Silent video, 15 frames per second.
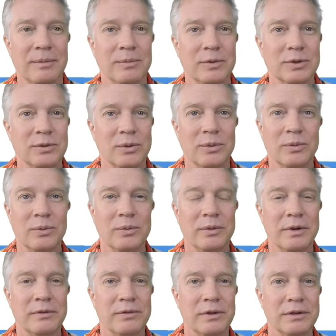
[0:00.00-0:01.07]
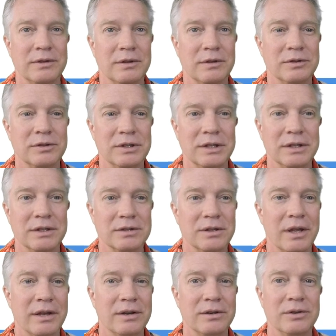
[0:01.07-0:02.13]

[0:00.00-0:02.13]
So if you're seeing this later,